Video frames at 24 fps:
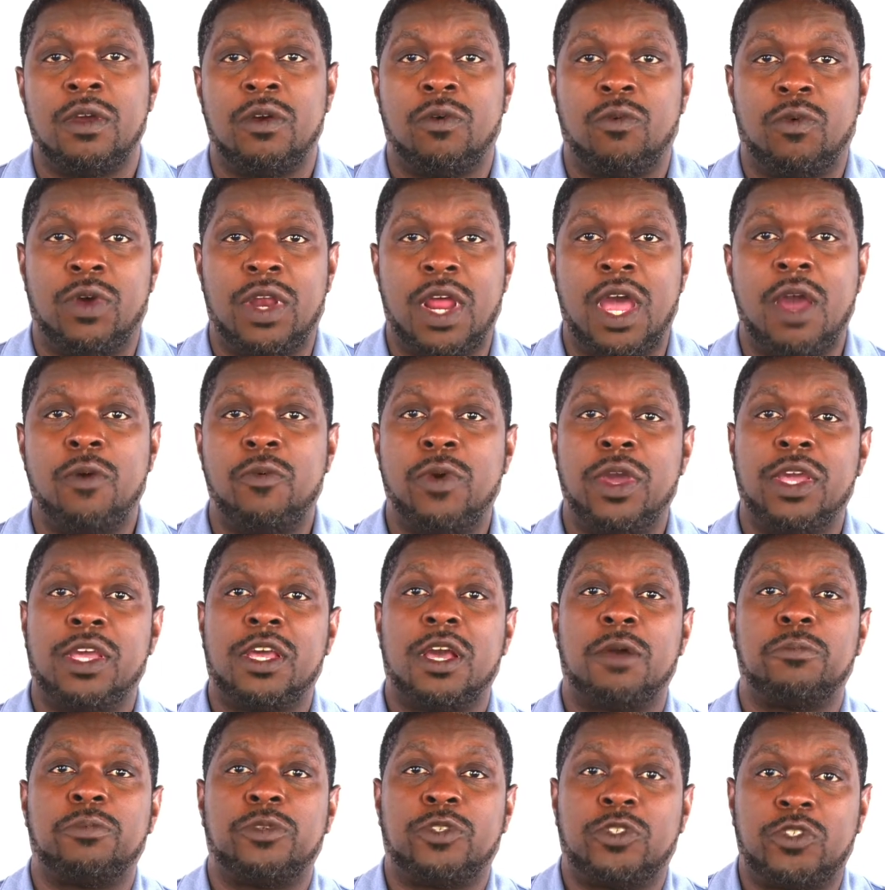When I wake
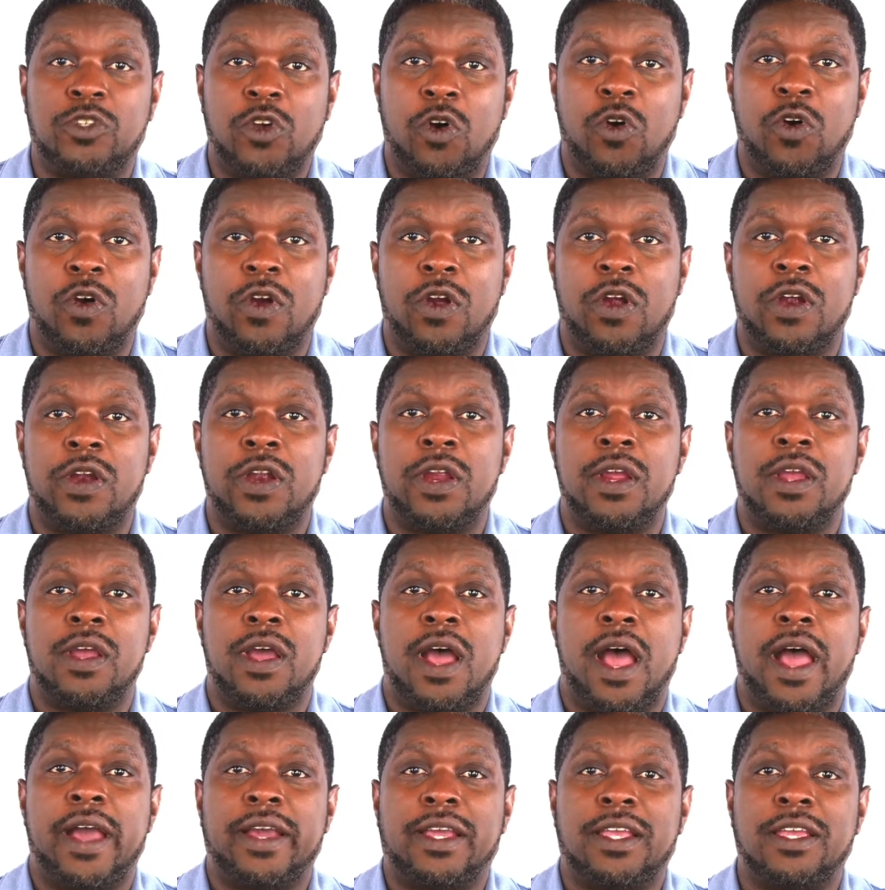up sore,
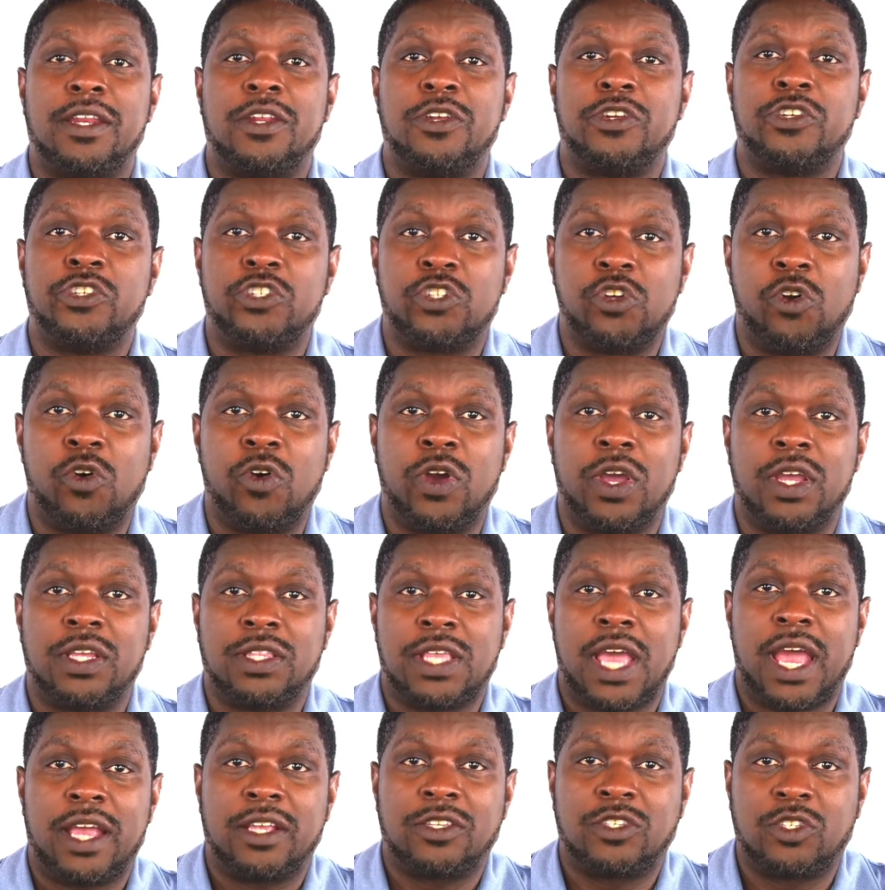I can enjoy
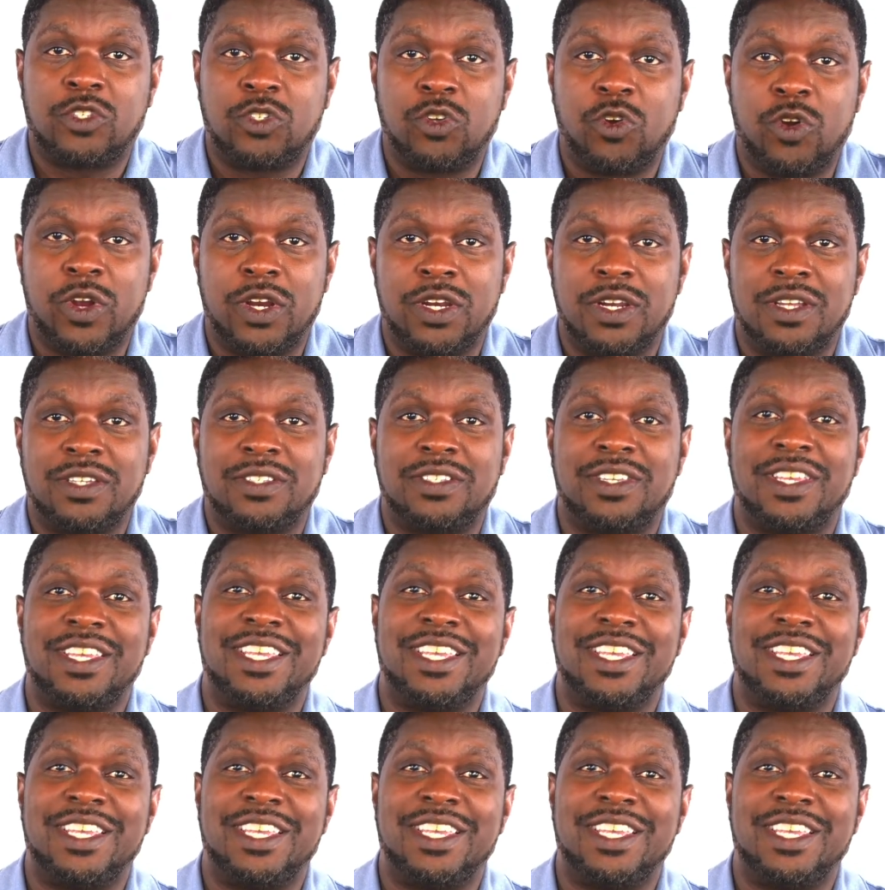that soreness.